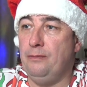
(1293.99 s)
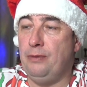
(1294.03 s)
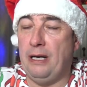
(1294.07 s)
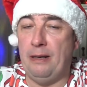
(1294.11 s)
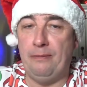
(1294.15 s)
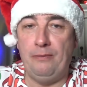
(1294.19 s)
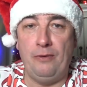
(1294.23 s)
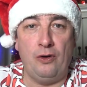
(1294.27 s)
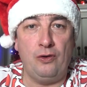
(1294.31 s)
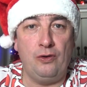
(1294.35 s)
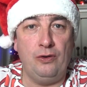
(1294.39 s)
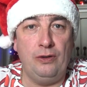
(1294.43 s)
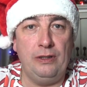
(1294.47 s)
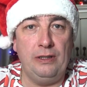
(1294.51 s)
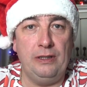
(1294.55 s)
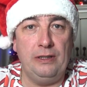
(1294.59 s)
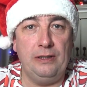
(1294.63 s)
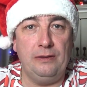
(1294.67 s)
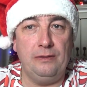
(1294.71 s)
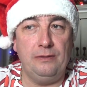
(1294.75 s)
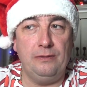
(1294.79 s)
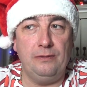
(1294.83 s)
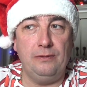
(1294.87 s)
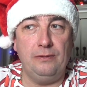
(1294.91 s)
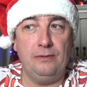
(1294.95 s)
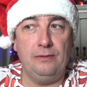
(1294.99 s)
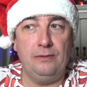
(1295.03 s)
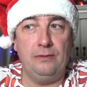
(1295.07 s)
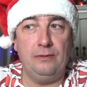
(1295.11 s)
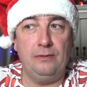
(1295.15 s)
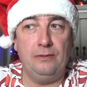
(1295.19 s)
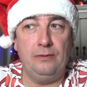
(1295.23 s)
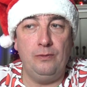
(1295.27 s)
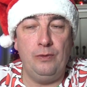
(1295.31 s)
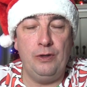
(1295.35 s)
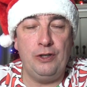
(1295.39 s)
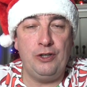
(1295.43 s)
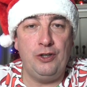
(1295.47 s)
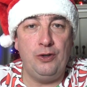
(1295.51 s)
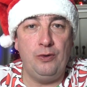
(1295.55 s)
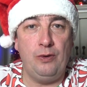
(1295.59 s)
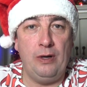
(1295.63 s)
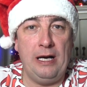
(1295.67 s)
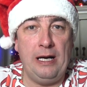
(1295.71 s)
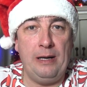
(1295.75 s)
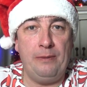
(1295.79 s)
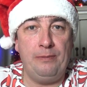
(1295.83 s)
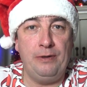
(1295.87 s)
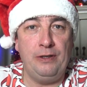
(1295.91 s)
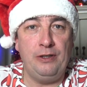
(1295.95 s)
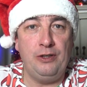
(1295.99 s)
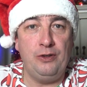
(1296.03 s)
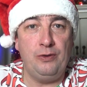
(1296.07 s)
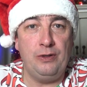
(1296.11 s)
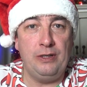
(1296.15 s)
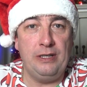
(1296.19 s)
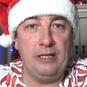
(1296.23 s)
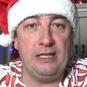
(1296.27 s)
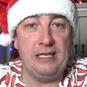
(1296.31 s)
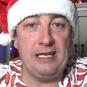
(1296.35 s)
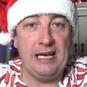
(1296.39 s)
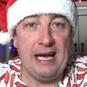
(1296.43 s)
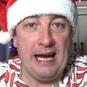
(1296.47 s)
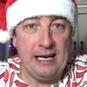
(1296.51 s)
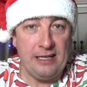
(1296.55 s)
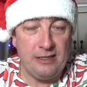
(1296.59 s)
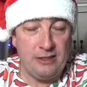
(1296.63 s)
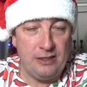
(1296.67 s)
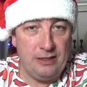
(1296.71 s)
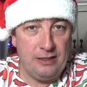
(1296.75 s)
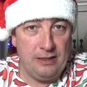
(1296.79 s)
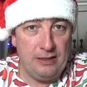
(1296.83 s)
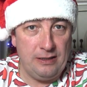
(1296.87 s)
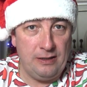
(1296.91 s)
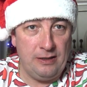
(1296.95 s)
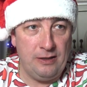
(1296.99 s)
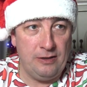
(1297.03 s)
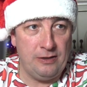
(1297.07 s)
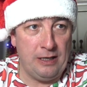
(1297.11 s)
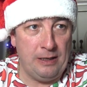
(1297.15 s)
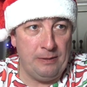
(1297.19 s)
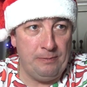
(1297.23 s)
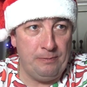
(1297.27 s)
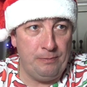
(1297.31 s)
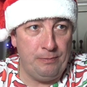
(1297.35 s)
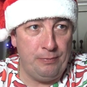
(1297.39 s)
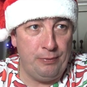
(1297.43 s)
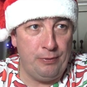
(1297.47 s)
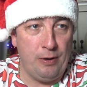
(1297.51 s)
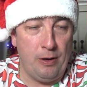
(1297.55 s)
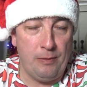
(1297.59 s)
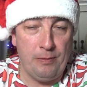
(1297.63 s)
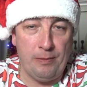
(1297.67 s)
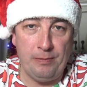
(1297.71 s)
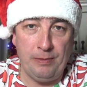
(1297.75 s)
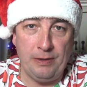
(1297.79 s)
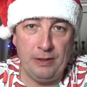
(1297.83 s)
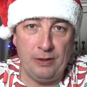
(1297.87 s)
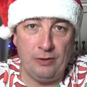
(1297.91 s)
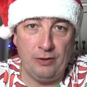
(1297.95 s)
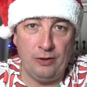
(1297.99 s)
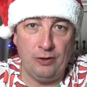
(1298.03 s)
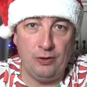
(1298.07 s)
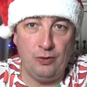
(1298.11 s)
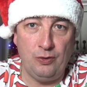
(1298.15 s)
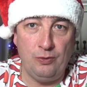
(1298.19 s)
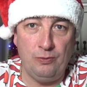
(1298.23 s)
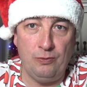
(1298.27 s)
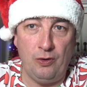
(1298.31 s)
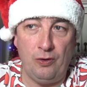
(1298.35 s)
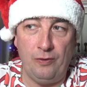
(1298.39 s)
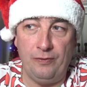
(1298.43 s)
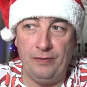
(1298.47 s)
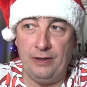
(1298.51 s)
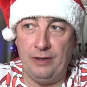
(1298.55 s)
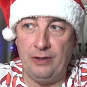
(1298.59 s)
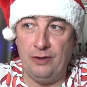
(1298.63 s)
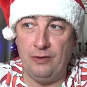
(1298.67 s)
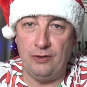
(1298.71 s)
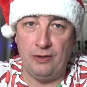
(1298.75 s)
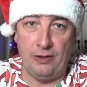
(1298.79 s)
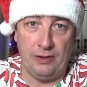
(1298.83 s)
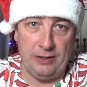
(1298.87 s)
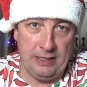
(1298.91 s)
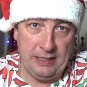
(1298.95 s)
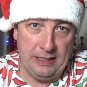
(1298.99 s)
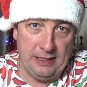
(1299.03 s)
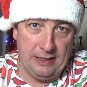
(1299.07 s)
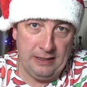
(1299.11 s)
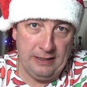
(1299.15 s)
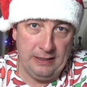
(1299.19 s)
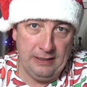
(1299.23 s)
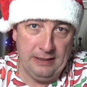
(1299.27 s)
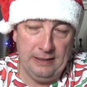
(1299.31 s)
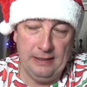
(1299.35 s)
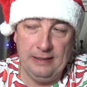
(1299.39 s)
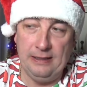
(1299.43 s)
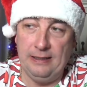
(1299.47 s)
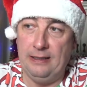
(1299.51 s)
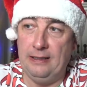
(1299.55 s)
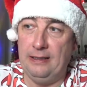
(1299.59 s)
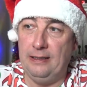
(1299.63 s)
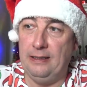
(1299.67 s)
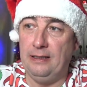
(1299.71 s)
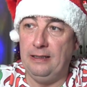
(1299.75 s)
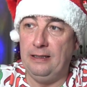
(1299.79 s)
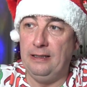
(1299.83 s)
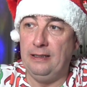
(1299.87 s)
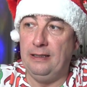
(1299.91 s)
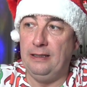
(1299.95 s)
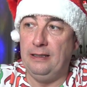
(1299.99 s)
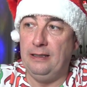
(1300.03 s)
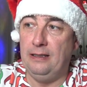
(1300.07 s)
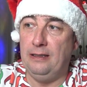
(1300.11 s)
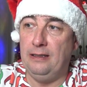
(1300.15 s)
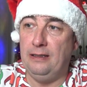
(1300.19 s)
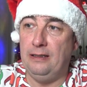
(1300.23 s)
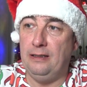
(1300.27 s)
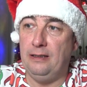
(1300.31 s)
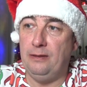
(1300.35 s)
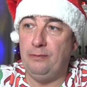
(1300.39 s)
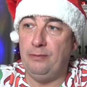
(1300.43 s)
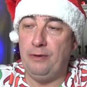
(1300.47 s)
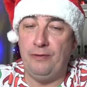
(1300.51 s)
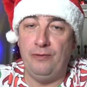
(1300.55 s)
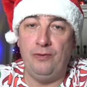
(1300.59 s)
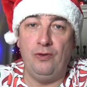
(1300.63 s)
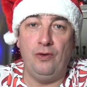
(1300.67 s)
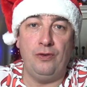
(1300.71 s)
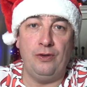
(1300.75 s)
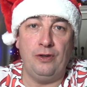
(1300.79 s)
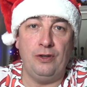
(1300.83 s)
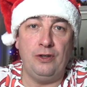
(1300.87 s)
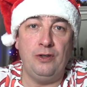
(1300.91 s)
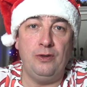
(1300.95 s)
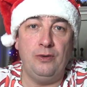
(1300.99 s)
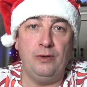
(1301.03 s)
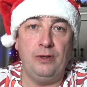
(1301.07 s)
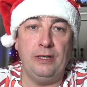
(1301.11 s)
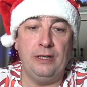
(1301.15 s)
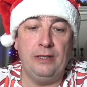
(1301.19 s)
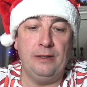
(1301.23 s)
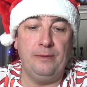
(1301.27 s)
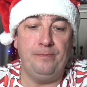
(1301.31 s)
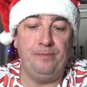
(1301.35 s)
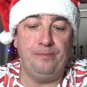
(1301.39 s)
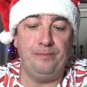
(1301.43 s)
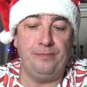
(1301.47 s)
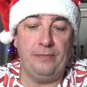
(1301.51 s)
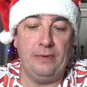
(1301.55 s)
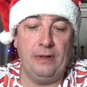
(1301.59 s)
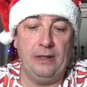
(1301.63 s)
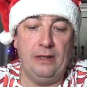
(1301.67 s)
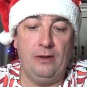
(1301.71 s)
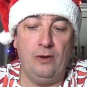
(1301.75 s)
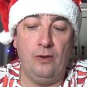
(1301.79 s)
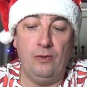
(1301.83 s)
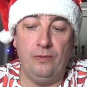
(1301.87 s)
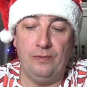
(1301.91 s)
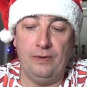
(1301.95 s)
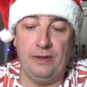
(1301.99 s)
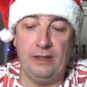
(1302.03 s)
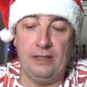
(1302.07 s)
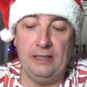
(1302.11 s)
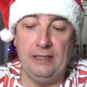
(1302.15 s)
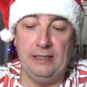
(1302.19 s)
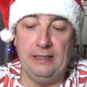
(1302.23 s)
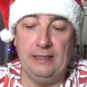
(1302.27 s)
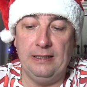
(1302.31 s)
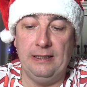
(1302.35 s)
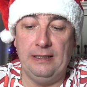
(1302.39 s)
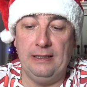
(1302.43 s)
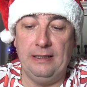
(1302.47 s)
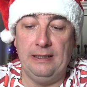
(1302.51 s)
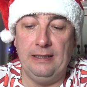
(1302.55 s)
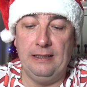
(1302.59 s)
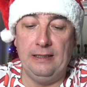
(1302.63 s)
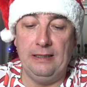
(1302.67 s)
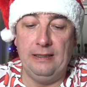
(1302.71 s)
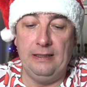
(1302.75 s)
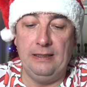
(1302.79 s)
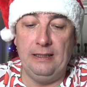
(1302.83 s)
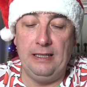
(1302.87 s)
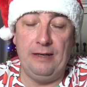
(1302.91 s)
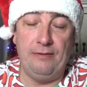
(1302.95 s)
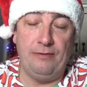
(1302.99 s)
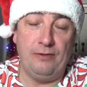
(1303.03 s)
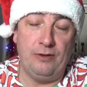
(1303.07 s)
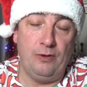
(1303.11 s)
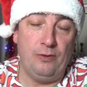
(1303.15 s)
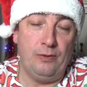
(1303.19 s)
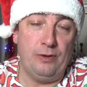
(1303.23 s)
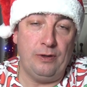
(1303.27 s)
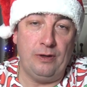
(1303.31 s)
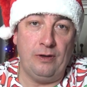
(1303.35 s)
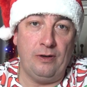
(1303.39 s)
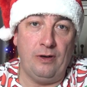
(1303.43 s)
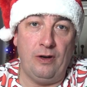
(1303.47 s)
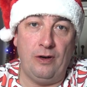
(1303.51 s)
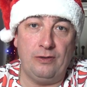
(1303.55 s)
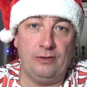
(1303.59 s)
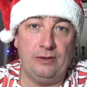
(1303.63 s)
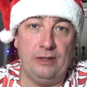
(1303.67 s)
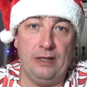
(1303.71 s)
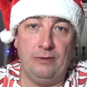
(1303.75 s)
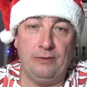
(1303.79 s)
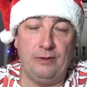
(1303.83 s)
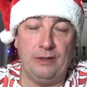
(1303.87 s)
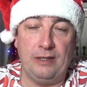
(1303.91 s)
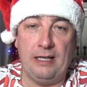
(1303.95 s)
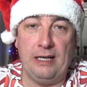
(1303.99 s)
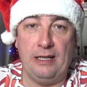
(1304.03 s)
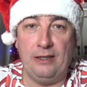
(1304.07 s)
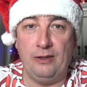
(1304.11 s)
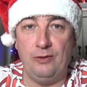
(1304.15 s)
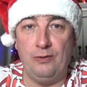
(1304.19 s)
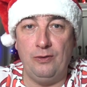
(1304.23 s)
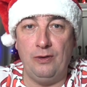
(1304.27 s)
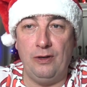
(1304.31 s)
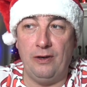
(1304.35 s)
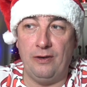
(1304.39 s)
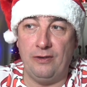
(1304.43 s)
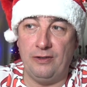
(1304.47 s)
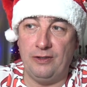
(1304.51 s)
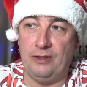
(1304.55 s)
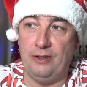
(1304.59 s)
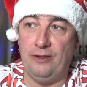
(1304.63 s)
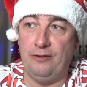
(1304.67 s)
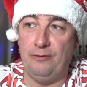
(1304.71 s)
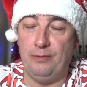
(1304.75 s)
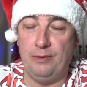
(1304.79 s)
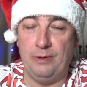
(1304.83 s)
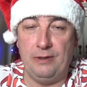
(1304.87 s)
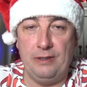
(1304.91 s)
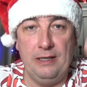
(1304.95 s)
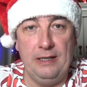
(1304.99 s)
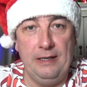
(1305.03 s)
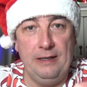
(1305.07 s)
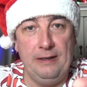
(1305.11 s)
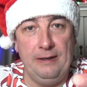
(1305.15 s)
I'm not going to wish you a happy new year yet, because I'm probably going to do more videos on here before the new year, hopefully. Even though we're on lockdown you can't do a lot of stuff, but